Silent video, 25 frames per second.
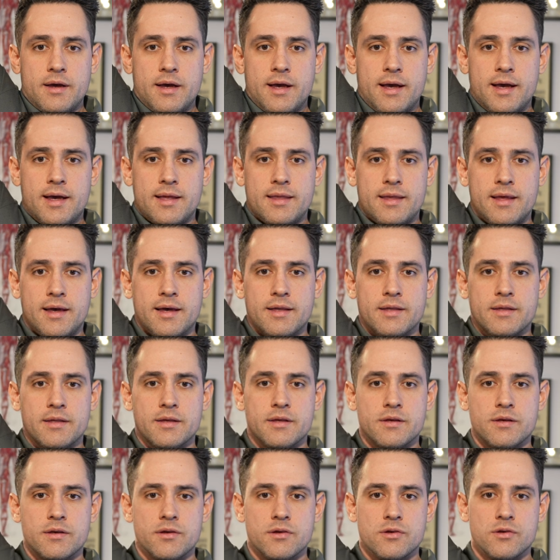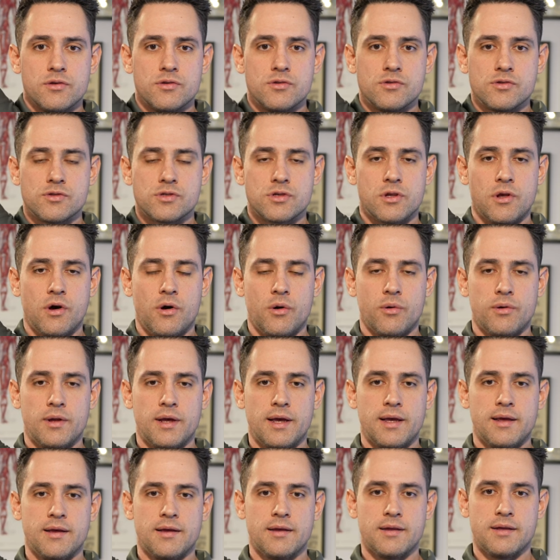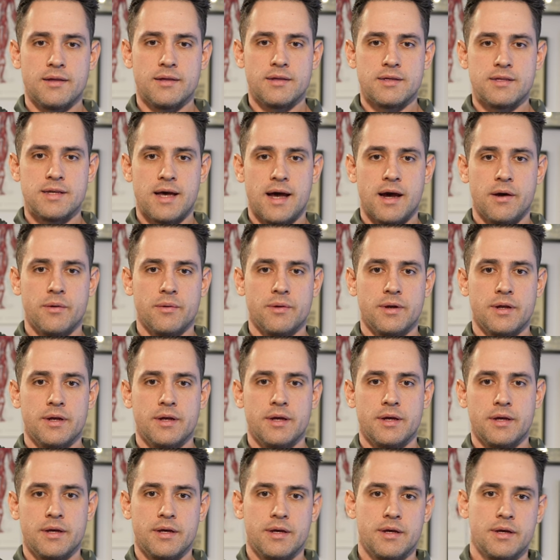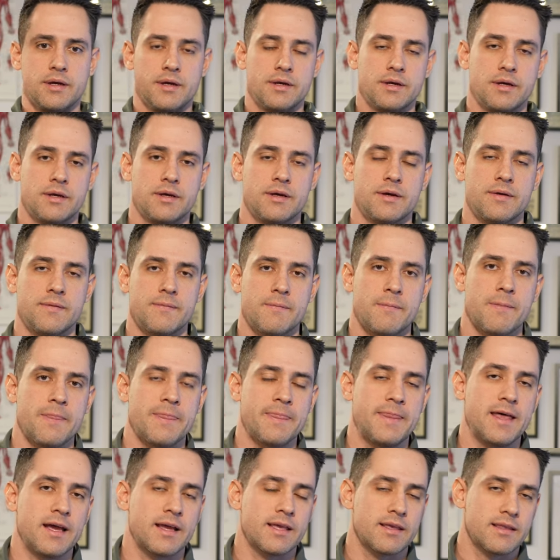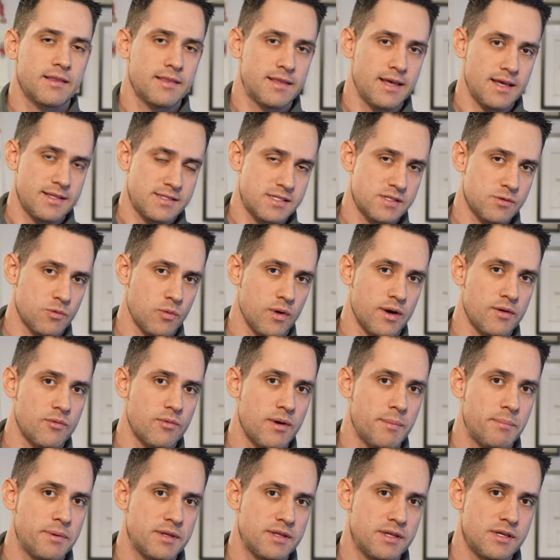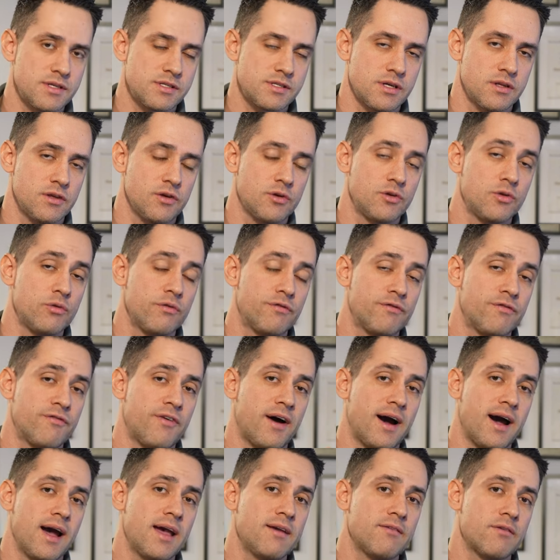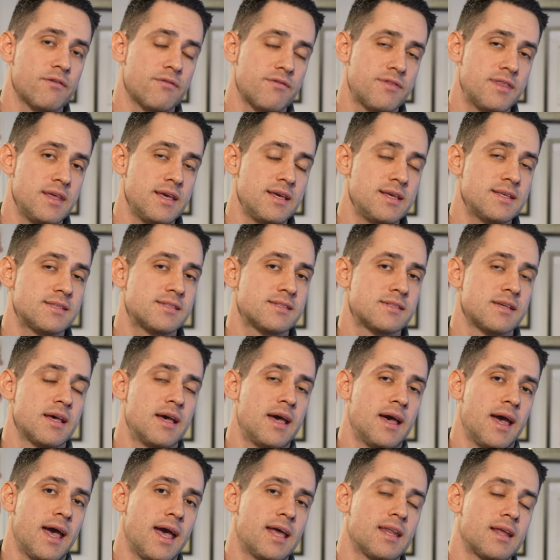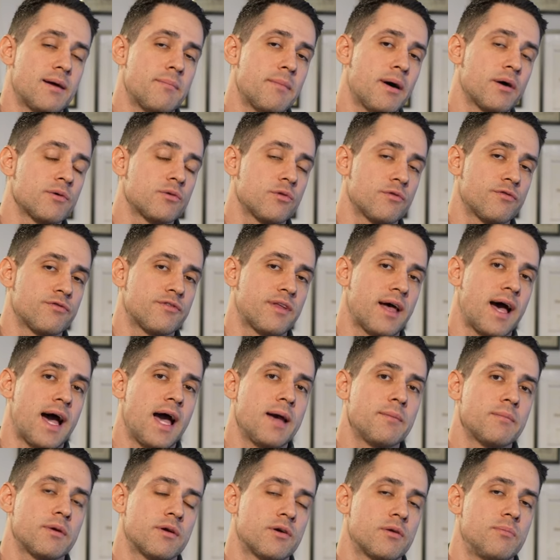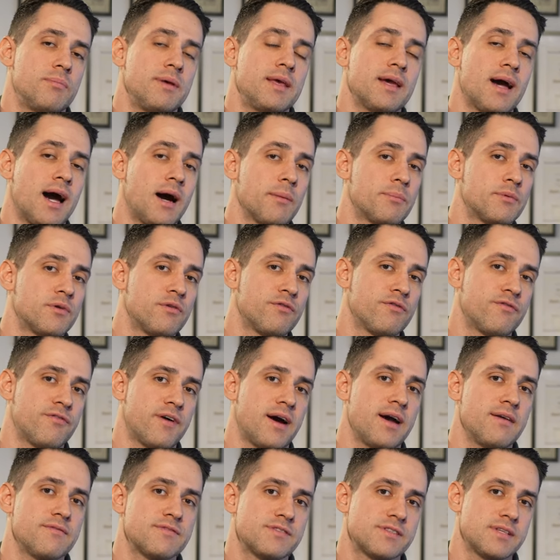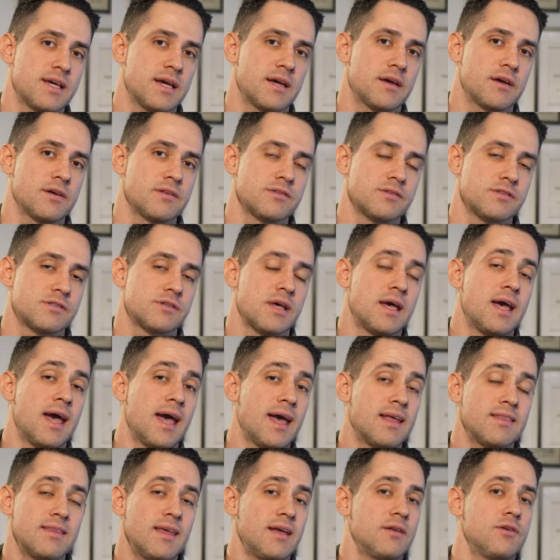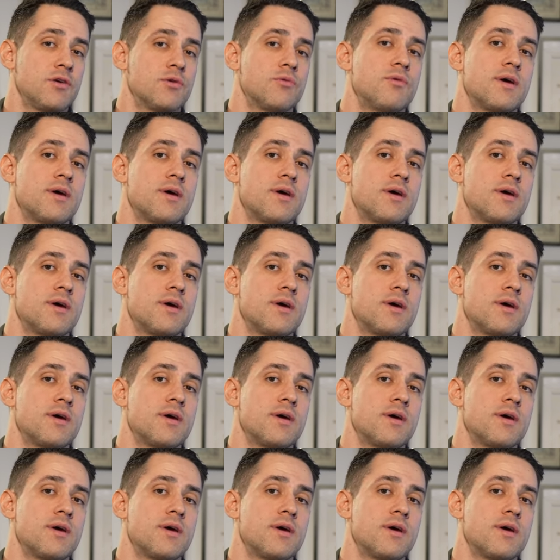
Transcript: and then slowly down. That, that's one repetition. You do five of these and the amount of time could be up to five seconds. And then you